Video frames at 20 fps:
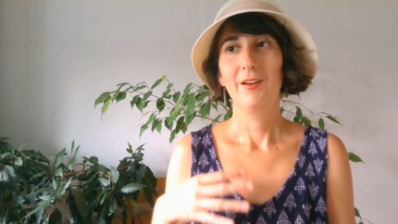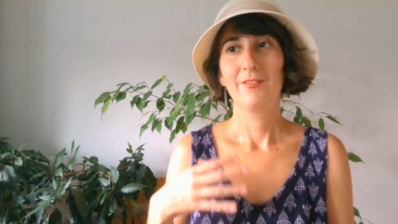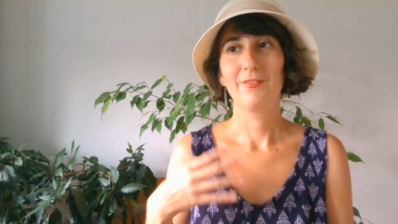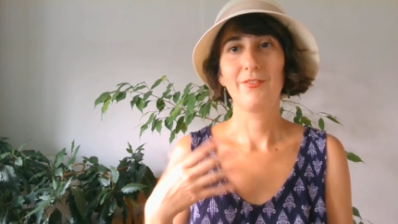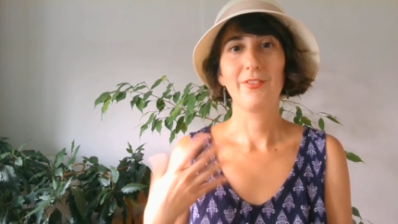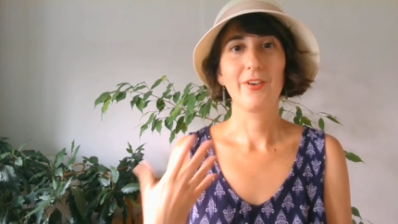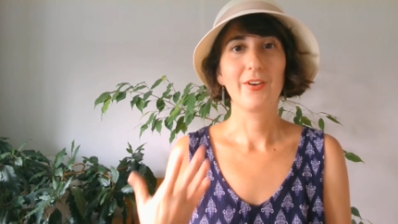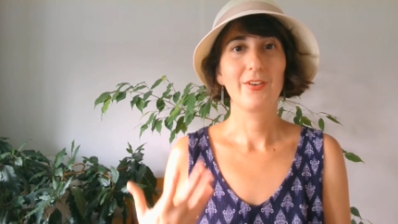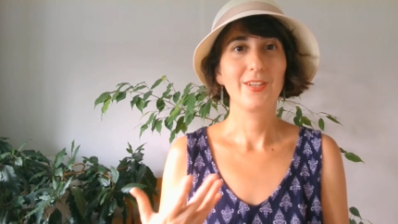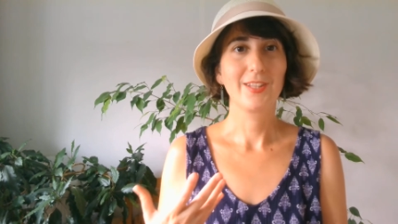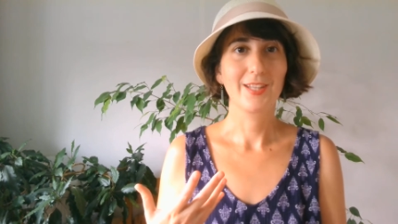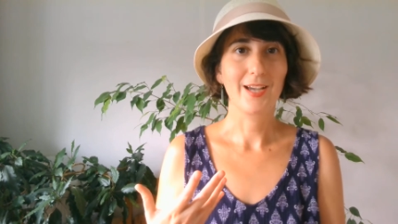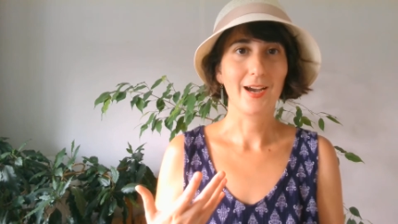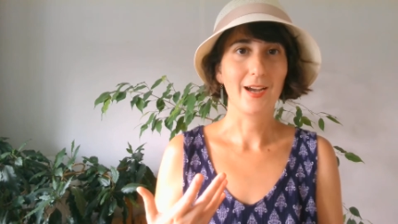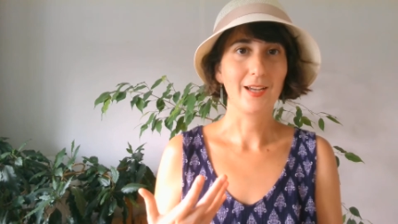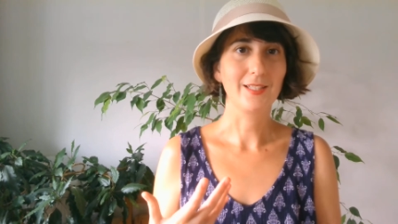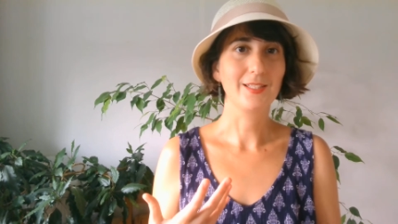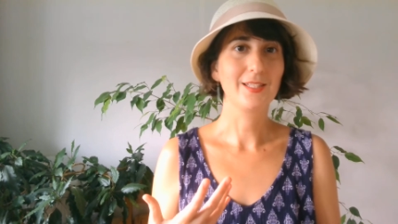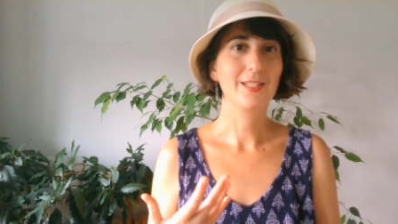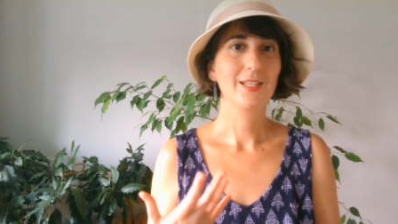very
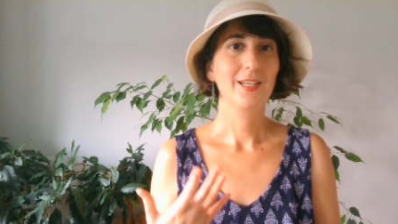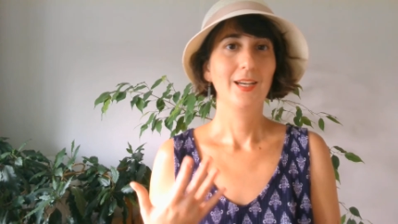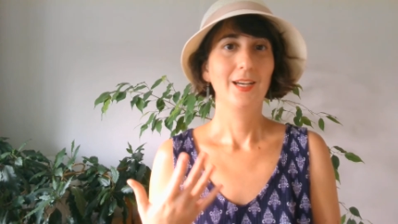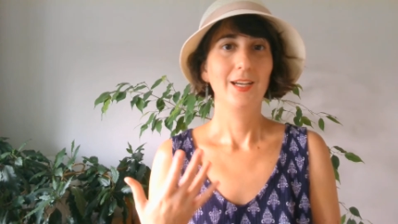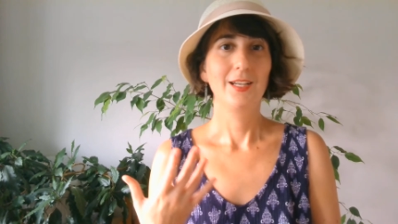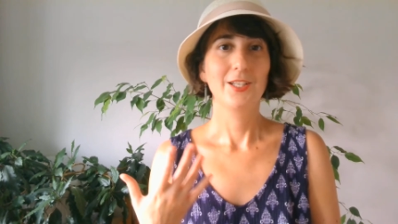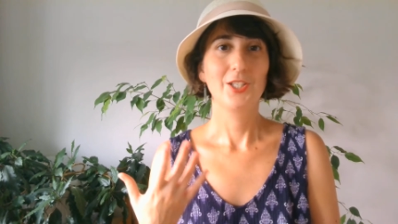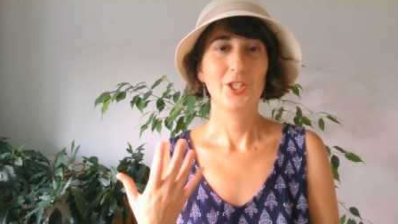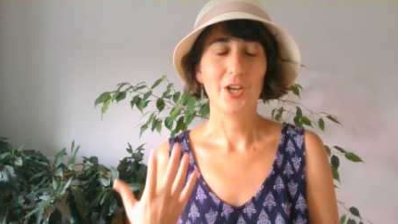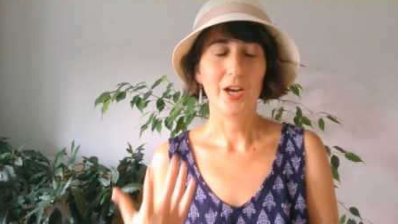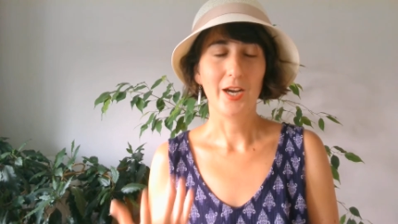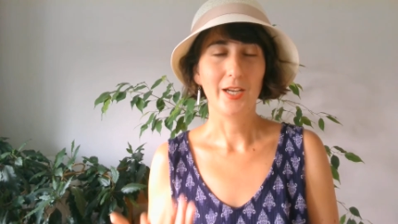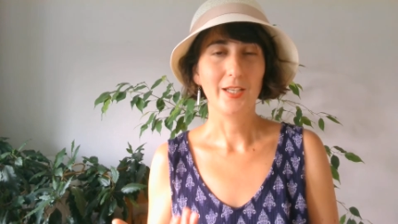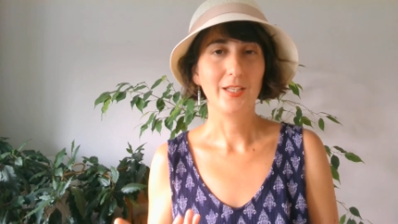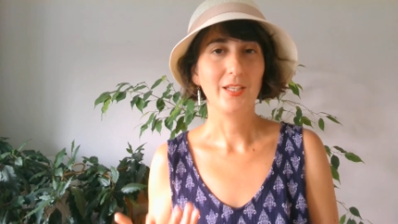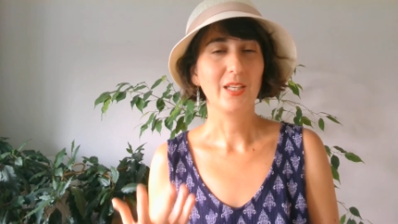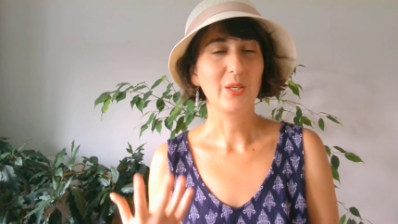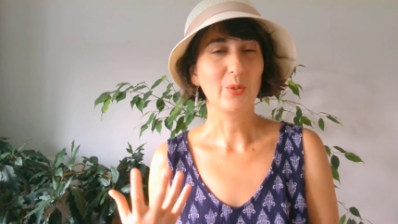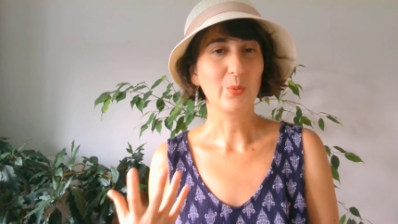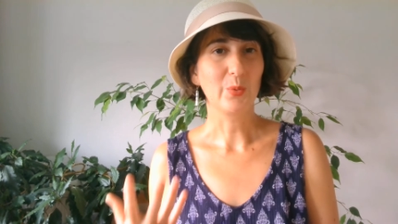nice,
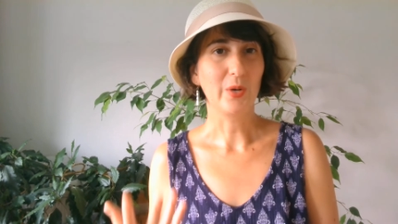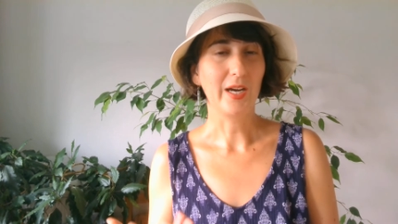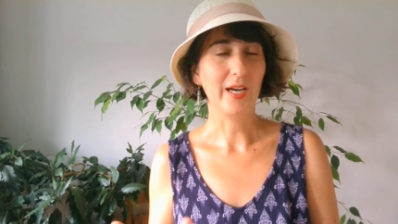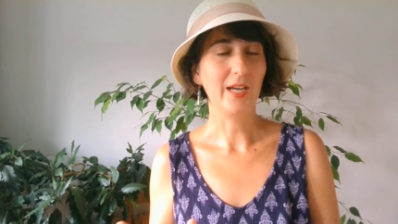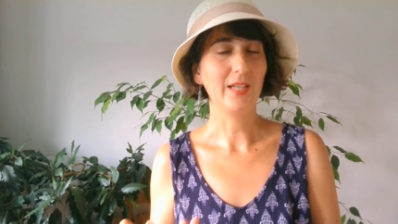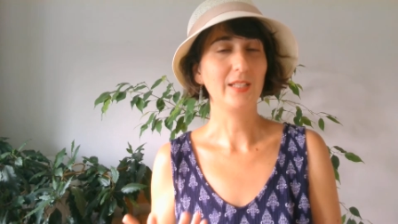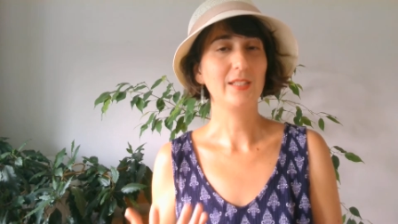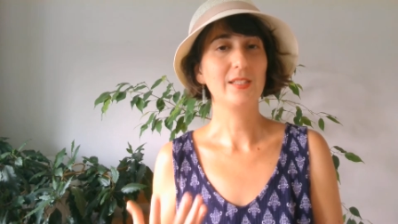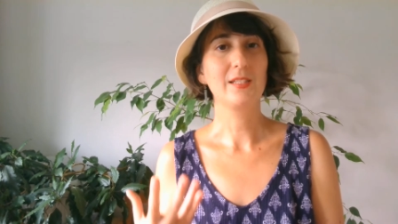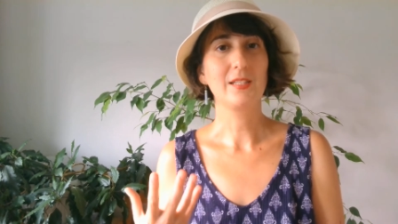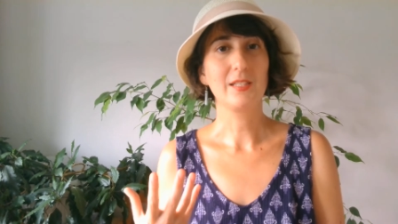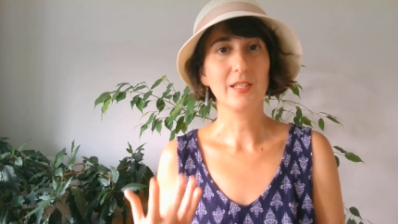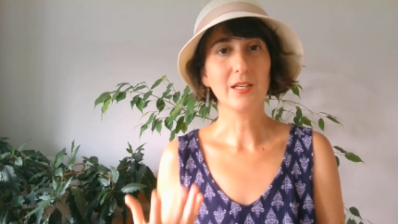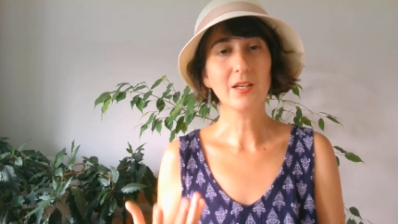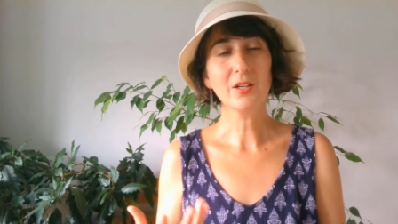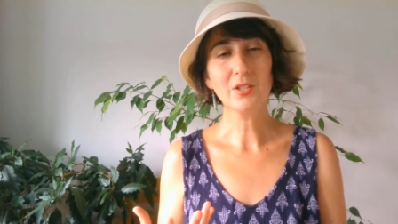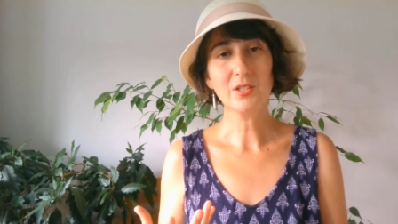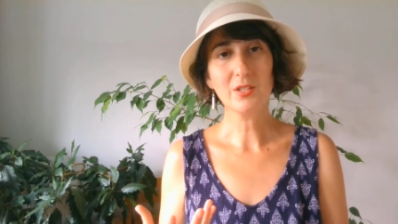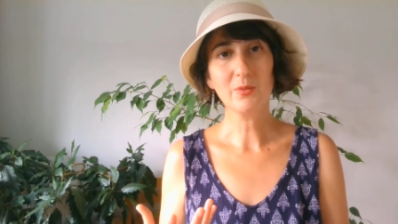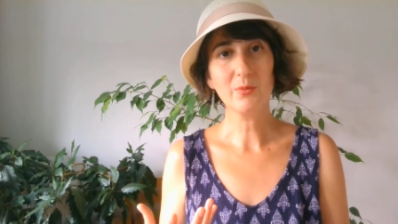shiny white
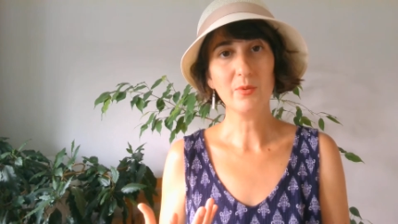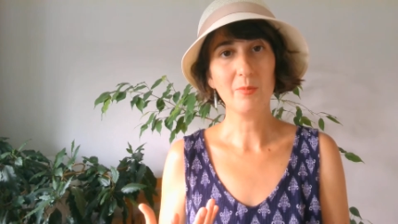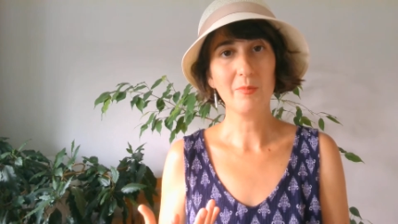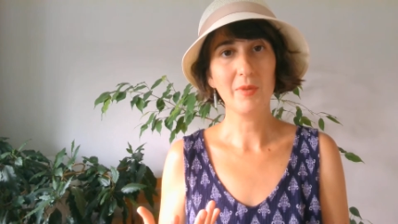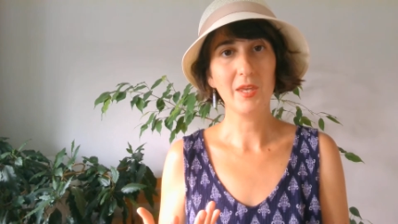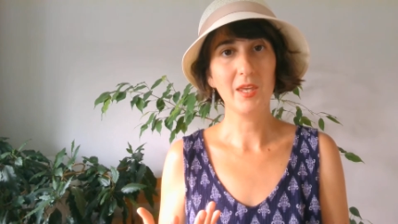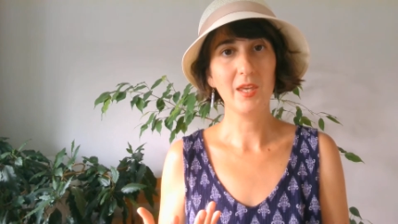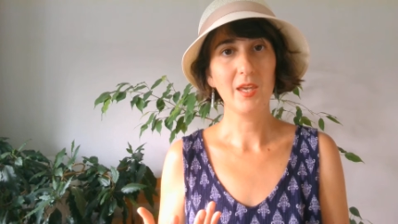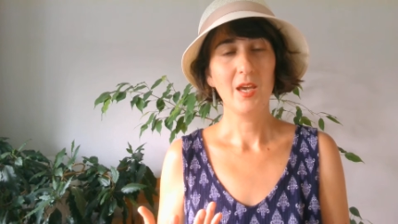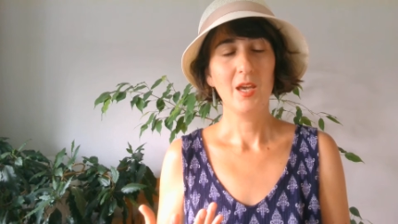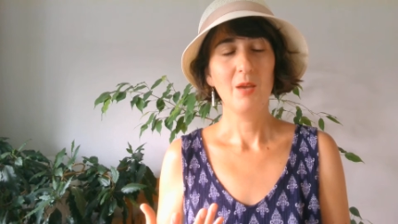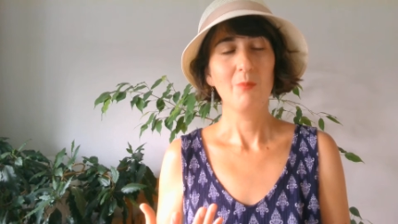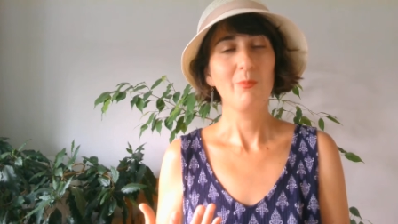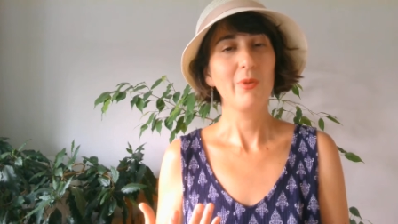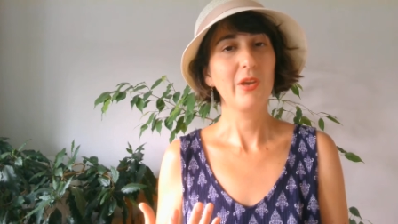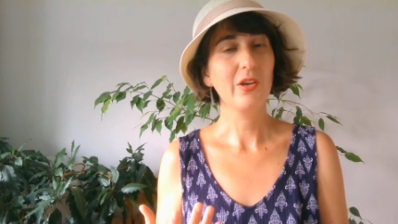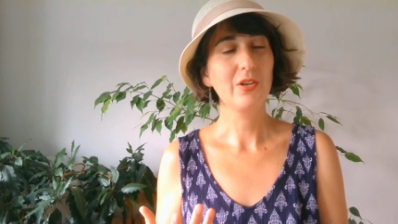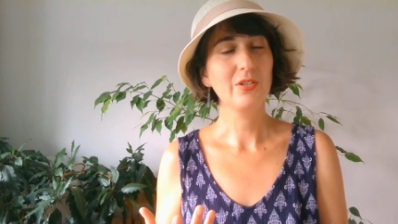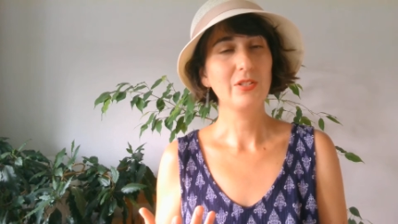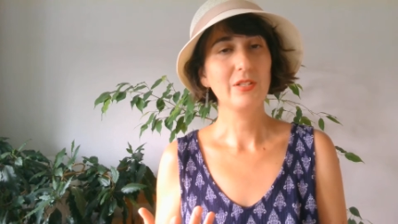sneakers with me
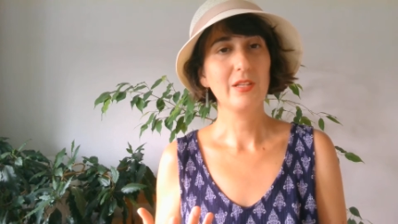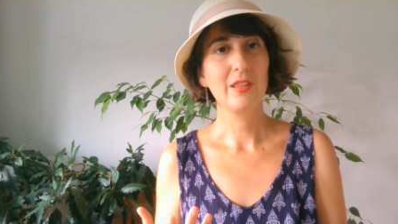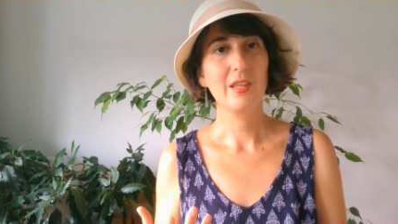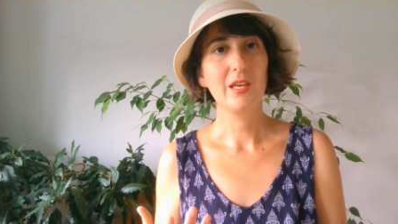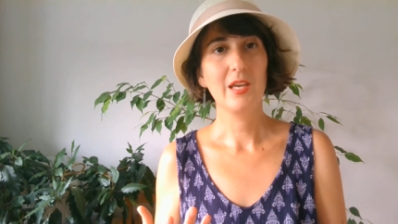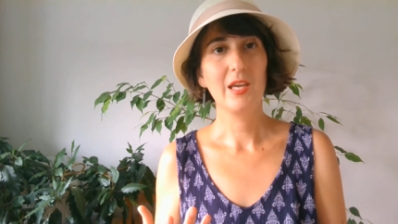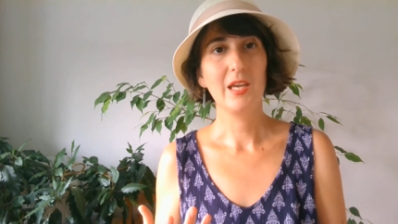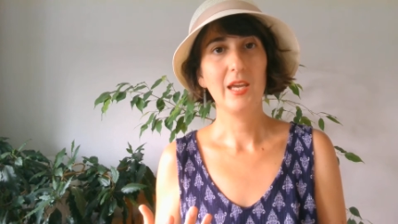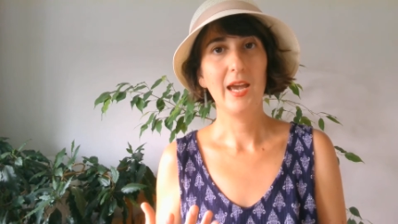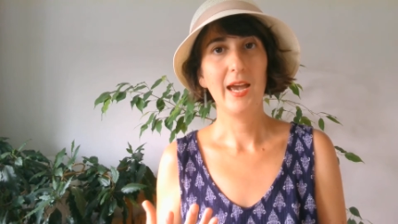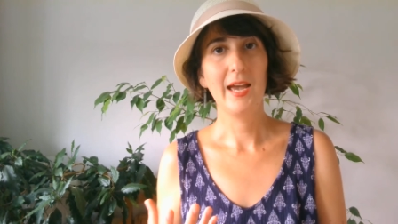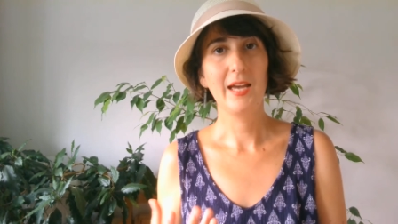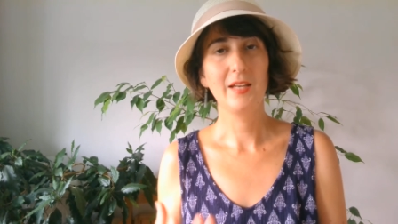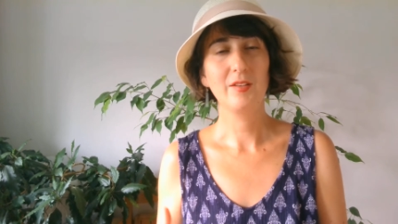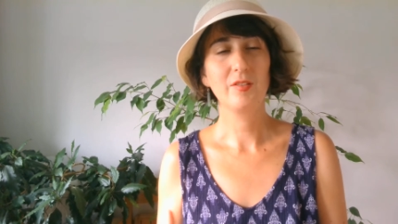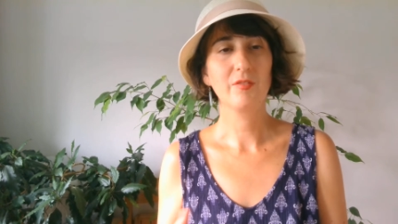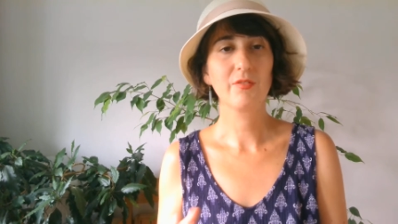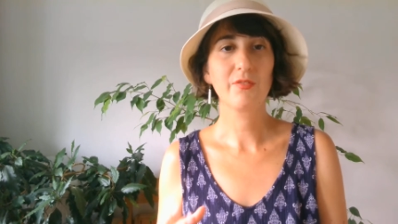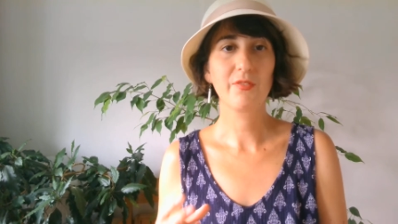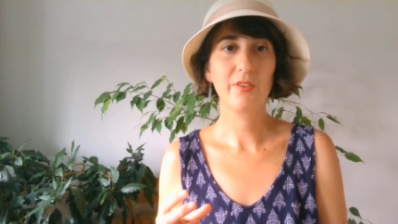because they
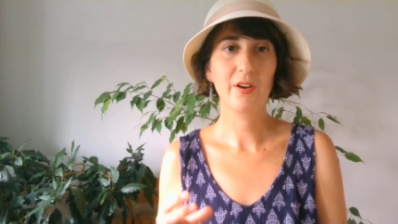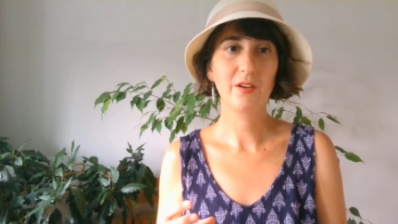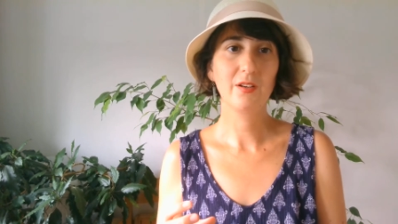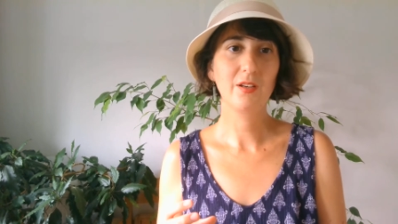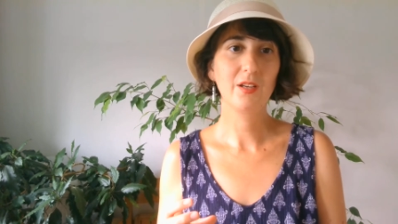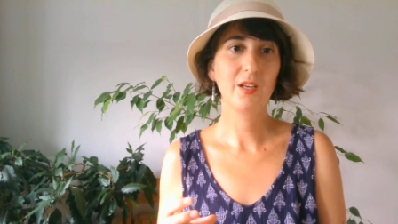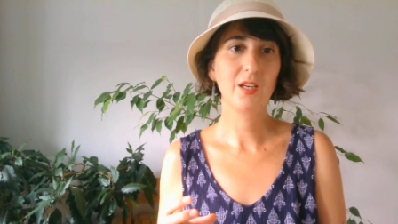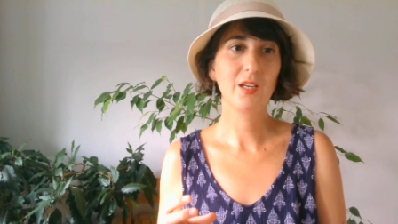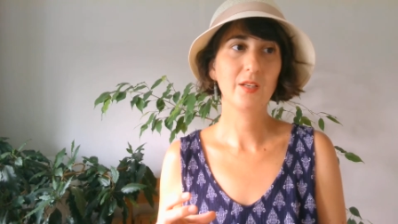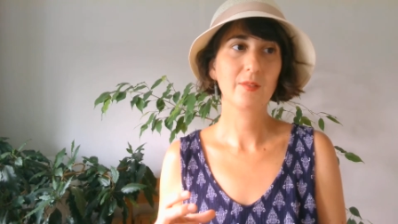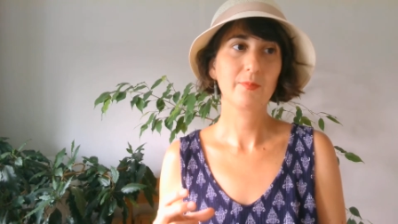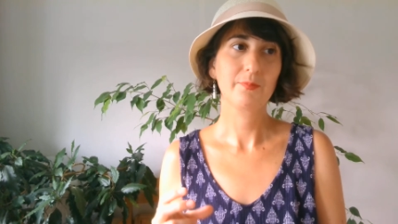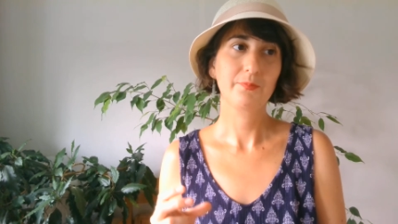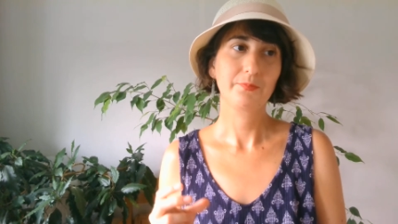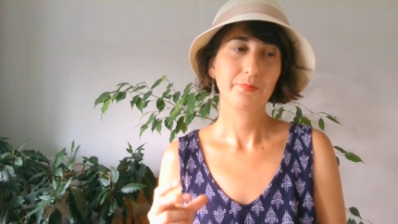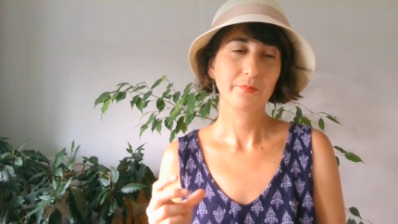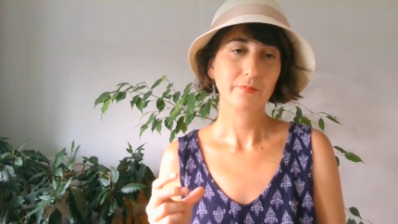had very